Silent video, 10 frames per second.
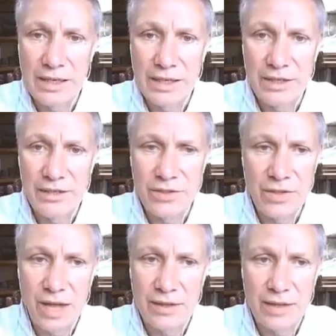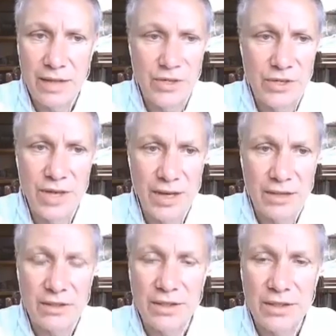It is not that
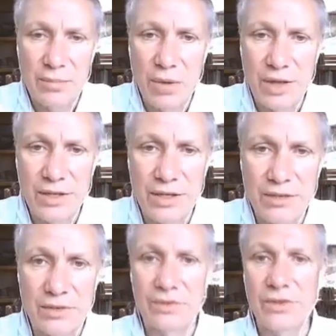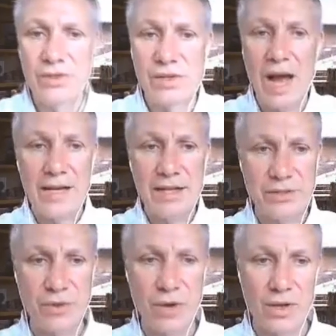genetically the body
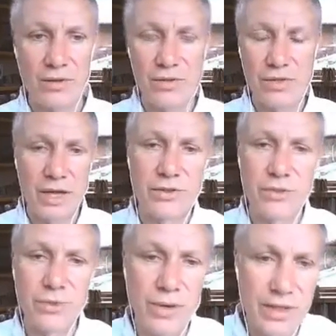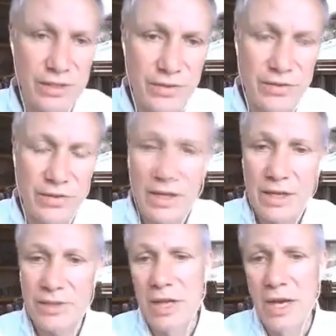decides to all of a sudden do crazy
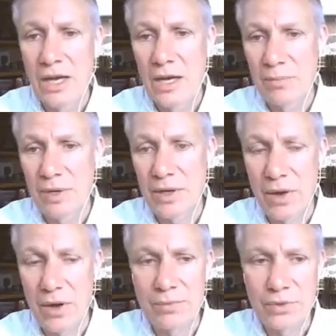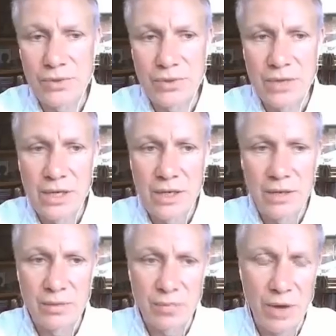things, but autoimmune
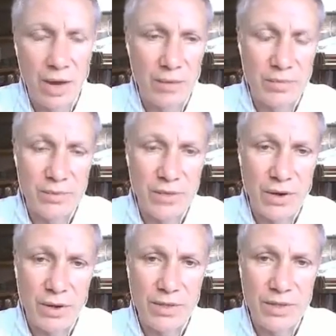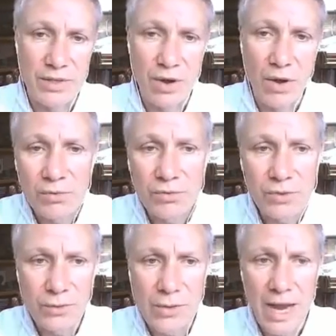problems are always an
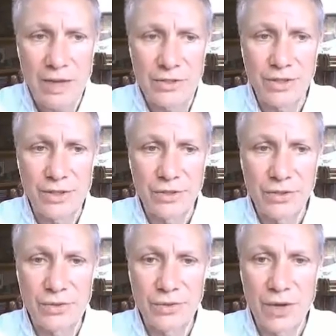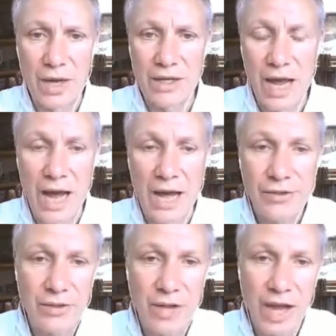overreaction to an
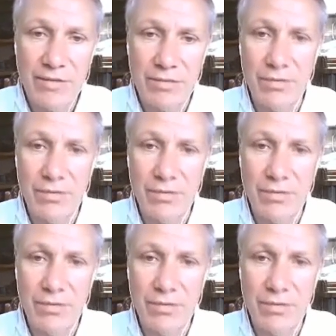underlying